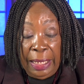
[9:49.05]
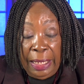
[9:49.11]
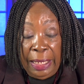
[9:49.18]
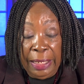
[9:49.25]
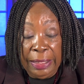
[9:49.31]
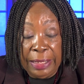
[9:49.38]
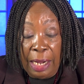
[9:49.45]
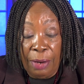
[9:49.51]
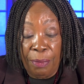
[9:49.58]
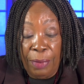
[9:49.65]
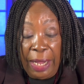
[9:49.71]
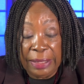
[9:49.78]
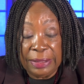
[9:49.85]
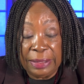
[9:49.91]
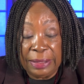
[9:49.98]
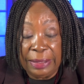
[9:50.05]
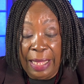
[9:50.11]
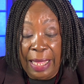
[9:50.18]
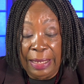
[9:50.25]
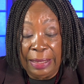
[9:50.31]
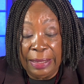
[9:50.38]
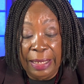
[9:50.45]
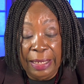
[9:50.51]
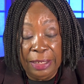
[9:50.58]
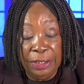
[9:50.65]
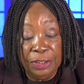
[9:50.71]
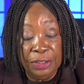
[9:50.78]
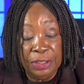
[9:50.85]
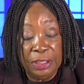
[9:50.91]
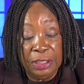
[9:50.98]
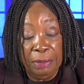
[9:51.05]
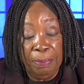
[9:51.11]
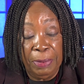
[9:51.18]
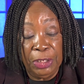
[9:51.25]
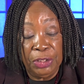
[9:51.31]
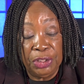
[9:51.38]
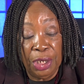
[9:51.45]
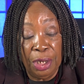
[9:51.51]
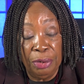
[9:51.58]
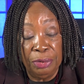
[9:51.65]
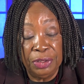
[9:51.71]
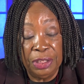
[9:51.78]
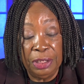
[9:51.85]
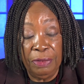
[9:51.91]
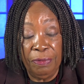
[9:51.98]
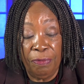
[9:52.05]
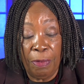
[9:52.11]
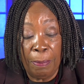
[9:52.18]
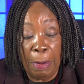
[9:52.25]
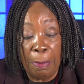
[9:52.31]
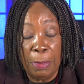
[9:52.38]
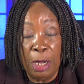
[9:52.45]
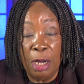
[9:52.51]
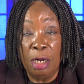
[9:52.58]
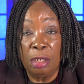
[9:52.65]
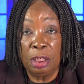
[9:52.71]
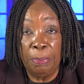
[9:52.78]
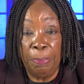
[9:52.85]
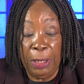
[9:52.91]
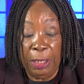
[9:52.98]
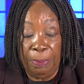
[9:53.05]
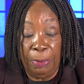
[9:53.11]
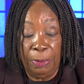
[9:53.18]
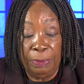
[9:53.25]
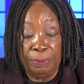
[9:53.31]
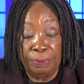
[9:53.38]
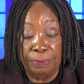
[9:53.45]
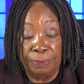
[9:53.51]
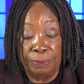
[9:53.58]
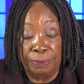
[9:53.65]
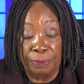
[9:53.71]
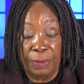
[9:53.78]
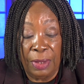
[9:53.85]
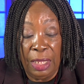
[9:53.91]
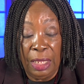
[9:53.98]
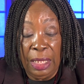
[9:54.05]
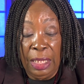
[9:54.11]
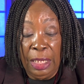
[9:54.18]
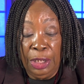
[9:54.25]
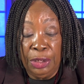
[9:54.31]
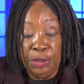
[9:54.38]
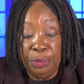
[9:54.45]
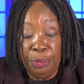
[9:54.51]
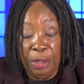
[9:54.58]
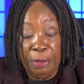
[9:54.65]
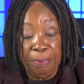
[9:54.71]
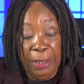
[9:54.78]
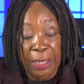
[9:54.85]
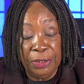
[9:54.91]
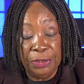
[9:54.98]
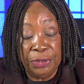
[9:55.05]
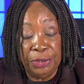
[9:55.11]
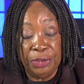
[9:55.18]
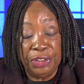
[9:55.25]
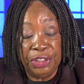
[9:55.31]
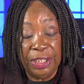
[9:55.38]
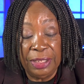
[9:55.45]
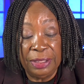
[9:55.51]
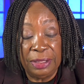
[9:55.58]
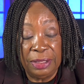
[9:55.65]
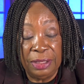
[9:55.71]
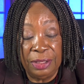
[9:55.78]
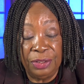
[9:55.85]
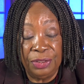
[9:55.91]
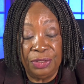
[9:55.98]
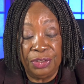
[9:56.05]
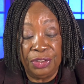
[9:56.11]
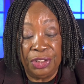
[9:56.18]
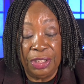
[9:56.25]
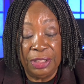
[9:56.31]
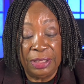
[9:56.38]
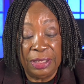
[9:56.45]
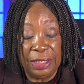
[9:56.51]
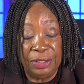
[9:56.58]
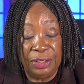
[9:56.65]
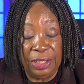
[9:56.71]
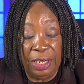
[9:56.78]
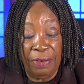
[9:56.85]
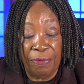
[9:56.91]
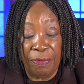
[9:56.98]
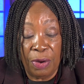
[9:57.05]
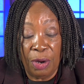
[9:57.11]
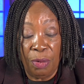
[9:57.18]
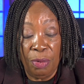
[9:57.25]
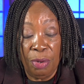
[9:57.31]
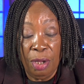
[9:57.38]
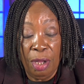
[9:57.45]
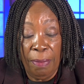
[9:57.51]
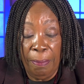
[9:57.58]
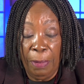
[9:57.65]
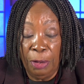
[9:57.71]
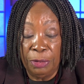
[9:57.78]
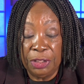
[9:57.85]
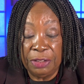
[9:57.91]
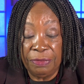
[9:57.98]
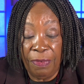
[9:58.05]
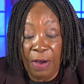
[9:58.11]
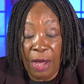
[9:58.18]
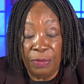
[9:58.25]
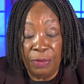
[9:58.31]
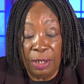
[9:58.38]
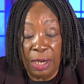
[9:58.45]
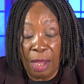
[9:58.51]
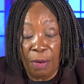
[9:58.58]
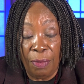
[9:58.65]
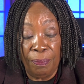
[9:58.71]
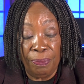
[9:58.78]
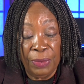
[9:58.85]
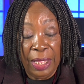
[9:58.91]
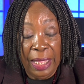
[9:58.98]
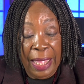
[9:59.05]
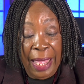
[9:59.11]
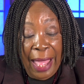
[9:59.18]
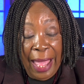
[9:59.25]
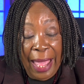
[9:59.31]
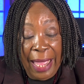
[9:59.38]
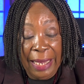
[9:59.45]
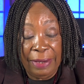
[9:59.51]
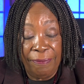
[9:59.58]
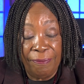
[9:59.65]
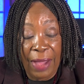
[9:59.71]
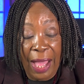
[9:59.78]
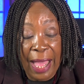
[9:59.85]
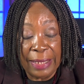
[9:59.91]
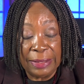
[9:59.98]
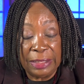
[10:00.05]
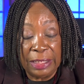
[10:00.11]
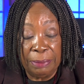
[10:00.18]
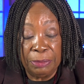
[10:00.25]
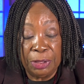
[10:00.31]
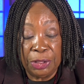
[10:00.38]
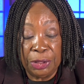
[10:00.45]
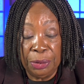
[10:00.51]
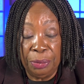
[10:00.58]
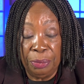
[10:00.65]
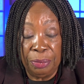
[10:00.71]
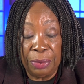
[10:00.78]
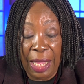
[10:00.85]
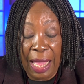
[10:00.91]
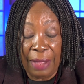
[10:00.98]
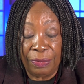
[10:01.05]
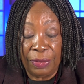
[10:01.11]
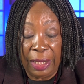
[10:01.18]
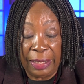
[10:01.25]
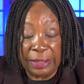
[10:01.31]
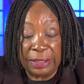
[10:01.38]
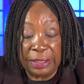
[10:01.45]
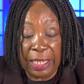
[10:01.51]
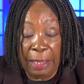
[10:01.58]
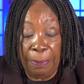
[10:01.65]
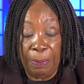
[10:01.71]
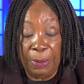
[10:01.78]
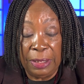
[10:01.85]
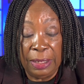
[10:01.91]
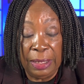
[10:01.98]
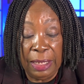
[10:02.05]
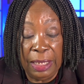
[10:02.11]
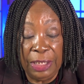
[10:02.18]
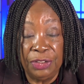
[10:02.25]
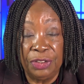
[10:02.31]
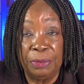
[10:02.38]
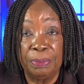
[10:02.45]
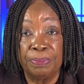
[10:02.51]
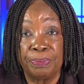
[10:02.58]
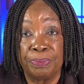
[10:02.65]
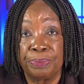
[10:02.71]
He directs that leaders be chosen from among the people to administer justice, just as Jethro, Moses' father-in-law, had advised him soon after escaping Egypt.